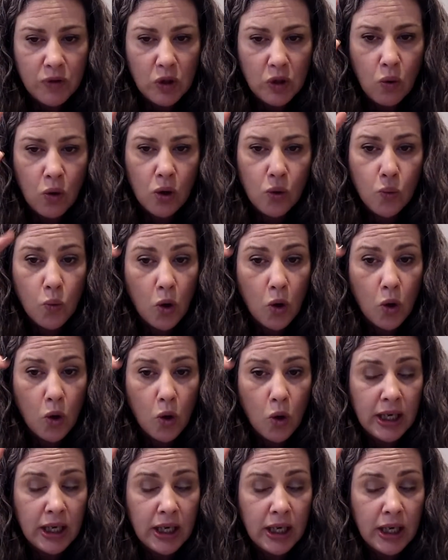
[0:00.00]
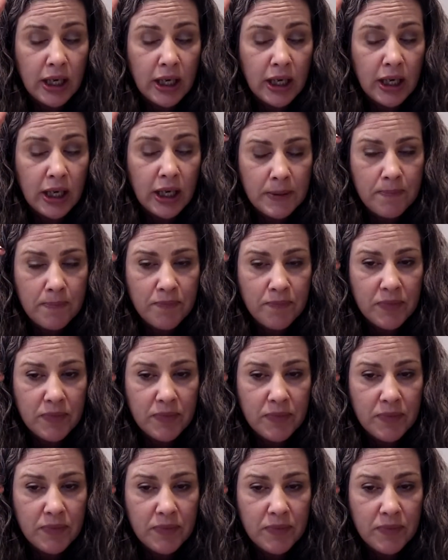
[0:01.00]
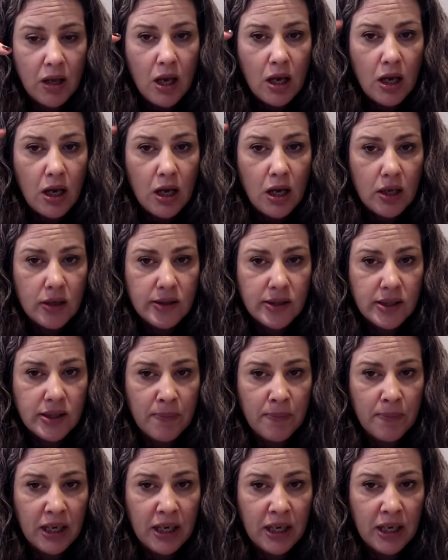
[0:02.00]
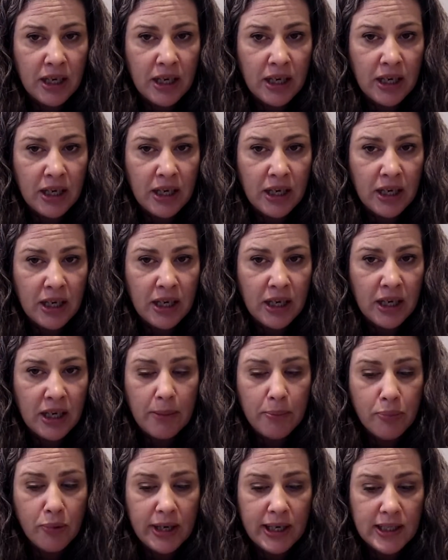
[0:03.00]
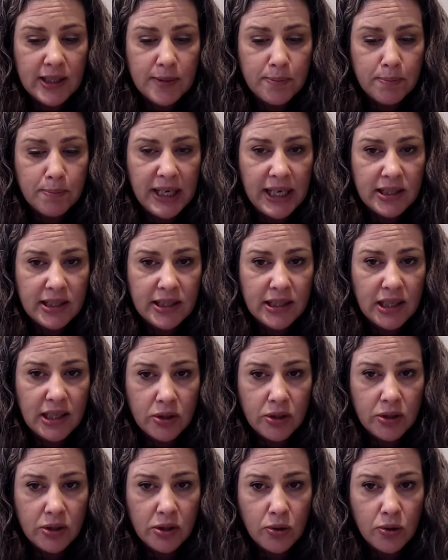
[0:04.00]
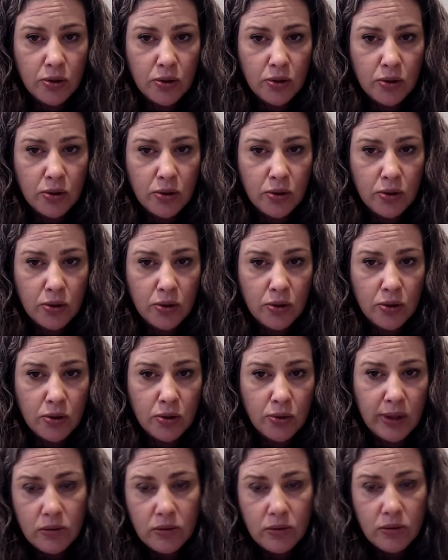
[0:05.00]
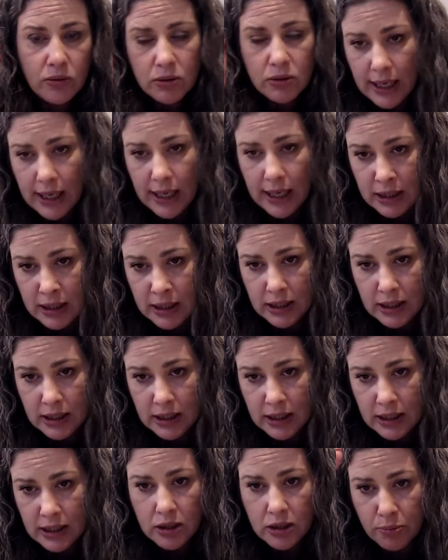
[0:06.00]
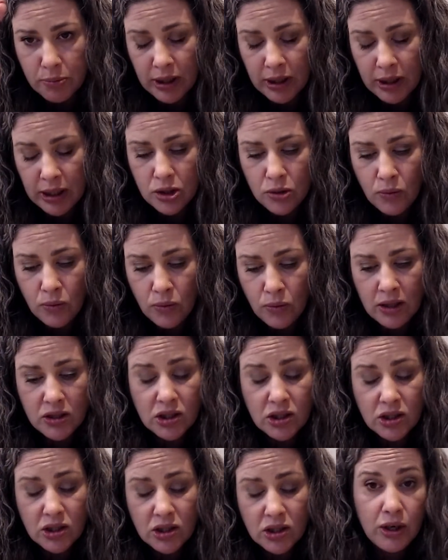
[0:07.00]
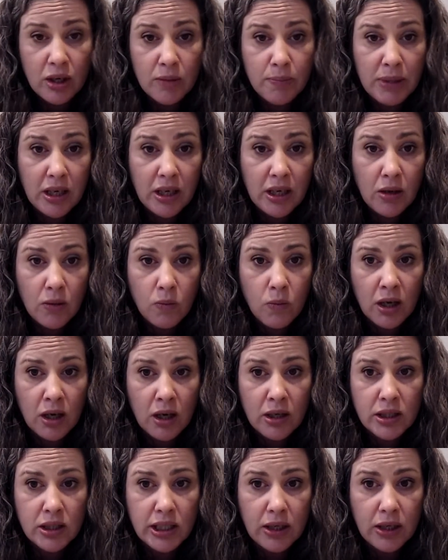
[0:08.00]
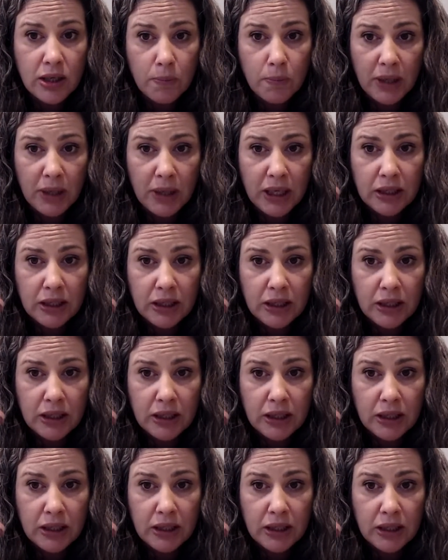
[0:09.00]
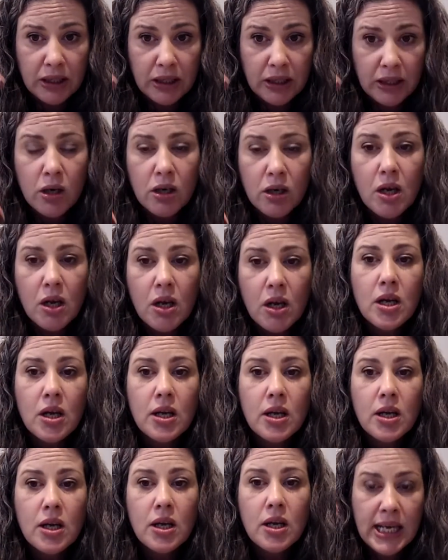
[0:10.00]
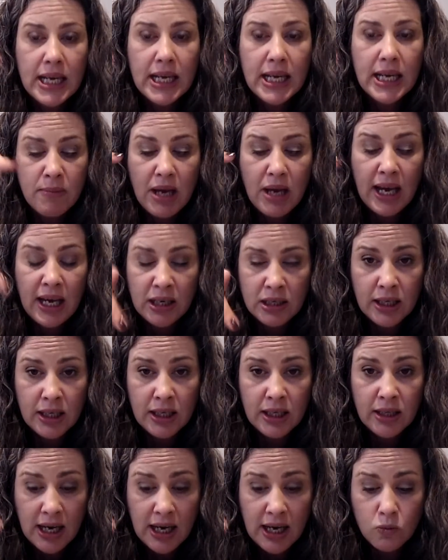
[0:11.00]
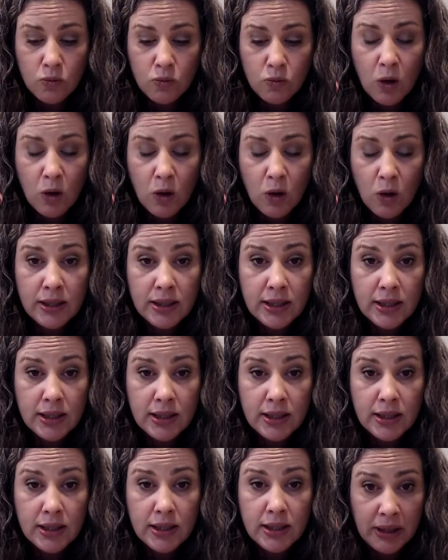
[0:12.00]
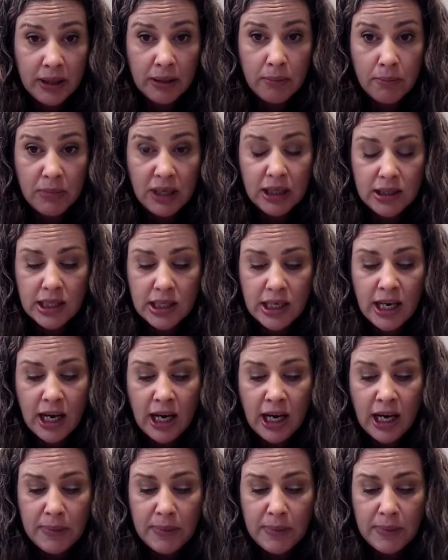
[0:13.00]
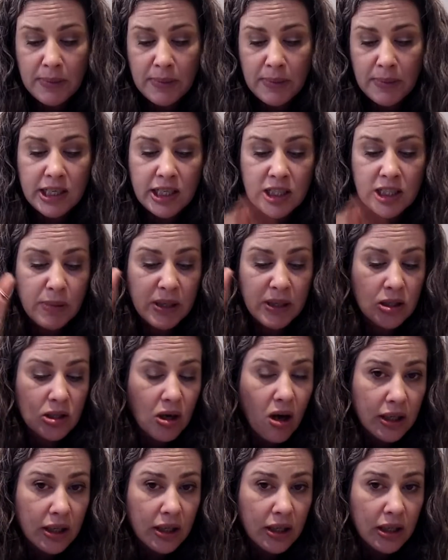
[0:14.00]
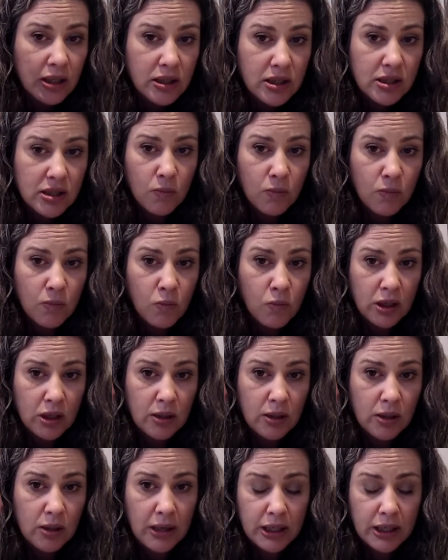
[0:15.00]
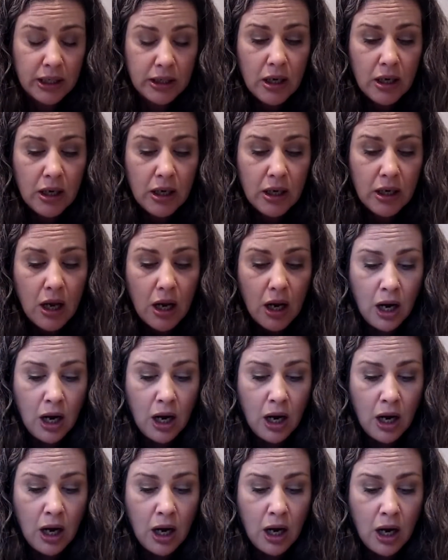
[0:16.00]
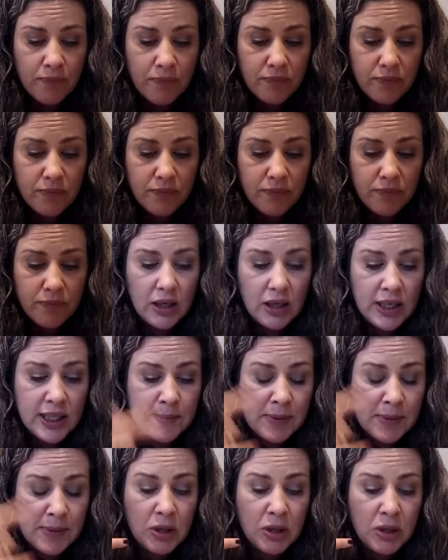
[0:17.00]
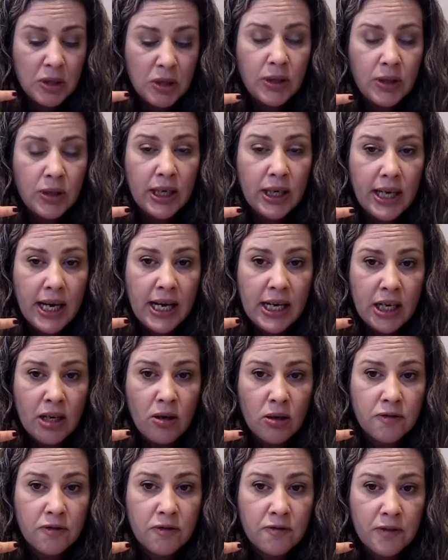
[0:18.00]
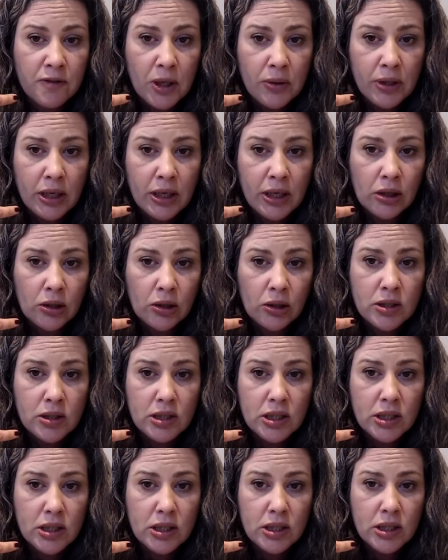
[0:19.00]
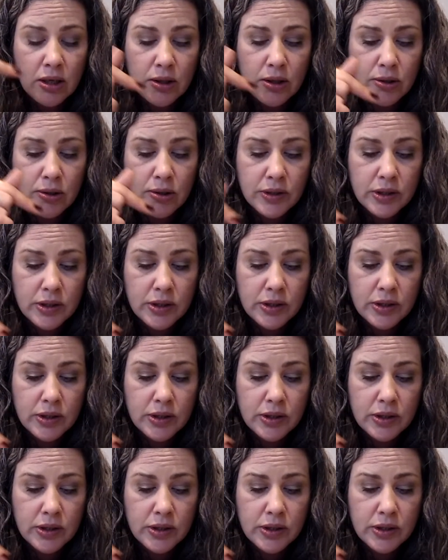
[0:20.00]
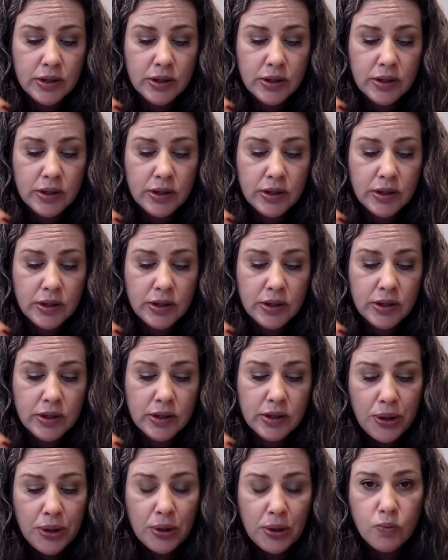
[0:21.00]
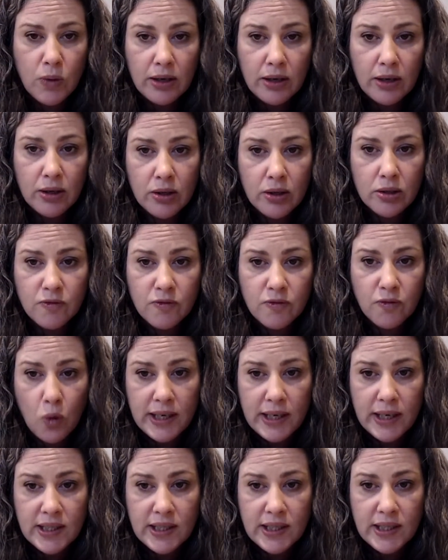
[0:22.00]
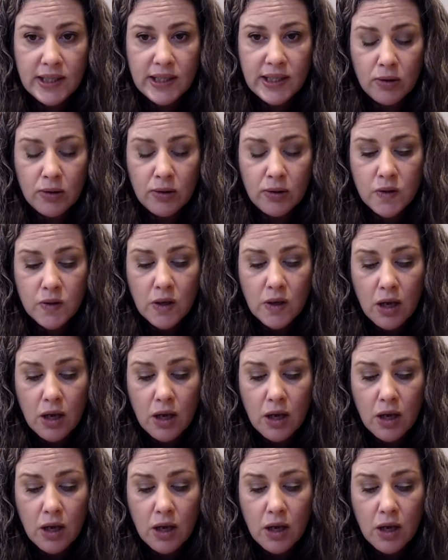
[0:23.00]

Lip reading: or working on something important that brings peace that was agreed to end it, to bring it to an end. So it could be the Iran deal, but there's more to him ending that Iran deal than meets the eye, because he's been talking to someone about it. He's been communicating on the phone, and it looks like there's records, voicemails,